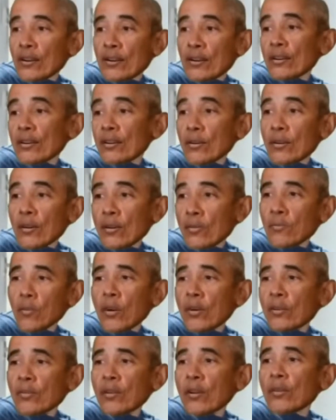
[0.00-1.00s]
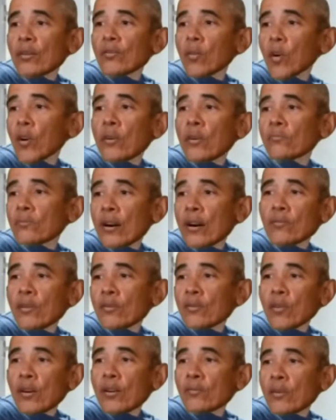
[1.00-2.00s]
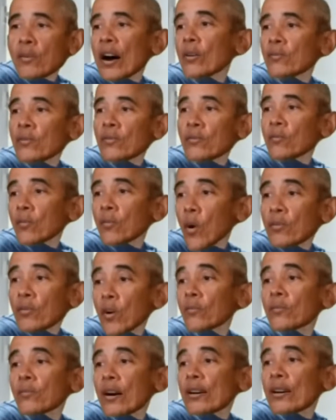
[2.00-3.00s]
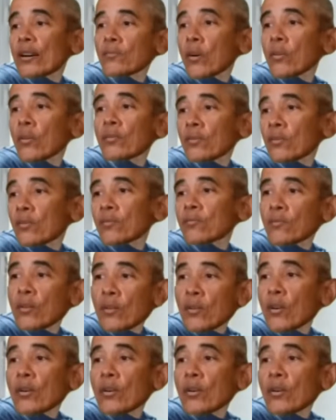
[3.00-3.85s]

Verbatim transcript: can you tell me why there's a group of people in front of my house who aren't holding leaf blowers or pushing a